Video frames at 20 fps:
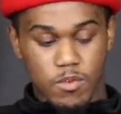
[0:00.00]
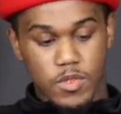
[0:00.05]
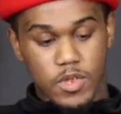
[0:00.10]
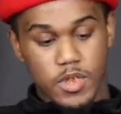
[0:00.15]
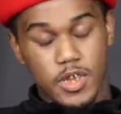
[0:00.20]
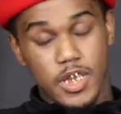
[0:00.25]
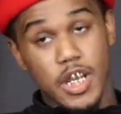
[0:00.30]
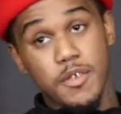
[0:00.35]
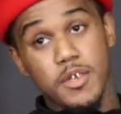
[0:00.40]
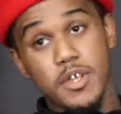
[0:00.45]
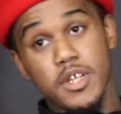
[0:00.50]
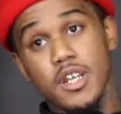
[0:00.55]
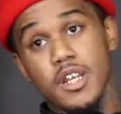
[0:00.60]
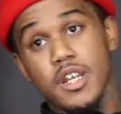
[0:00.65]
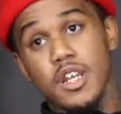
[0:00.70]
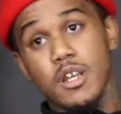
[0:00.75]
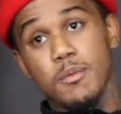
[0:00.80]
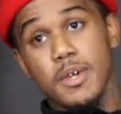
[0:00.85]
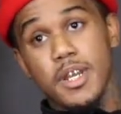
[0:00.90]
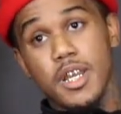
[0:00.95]
It's
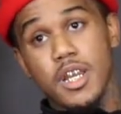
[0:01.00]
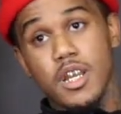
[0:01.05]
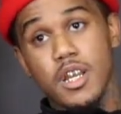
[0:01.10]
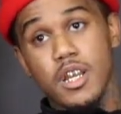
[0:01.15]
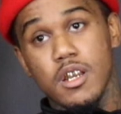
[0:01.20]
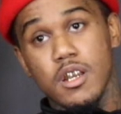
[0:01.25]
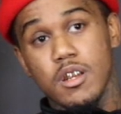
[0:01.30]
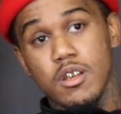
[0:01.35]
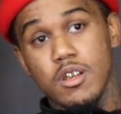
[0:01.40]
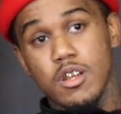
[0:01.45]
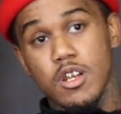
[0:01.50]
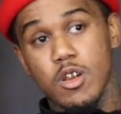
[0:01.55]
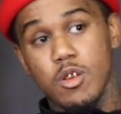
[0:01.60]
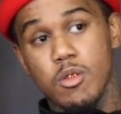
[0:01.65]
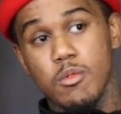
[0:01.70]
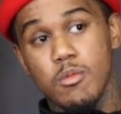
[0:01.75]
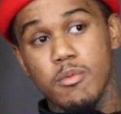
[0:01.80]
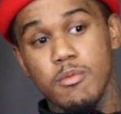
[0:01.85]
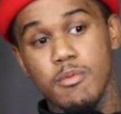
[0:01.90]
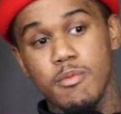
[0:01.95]
everything, man. You
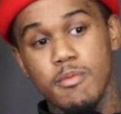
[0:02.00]
know,